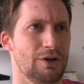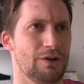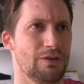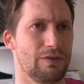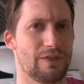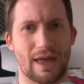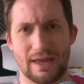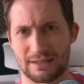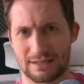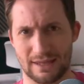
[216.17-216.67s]

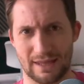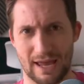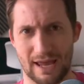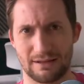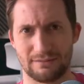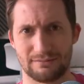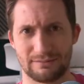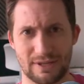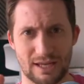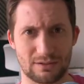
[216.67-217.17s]
that's
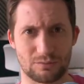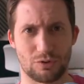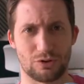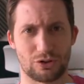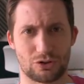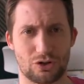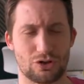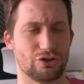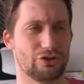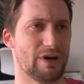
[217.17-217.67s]
what
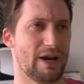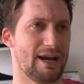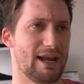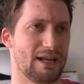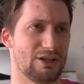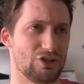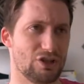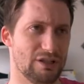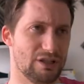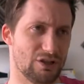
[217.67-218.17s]
the contract
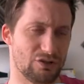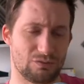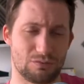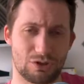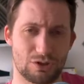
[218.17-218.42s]
actually does.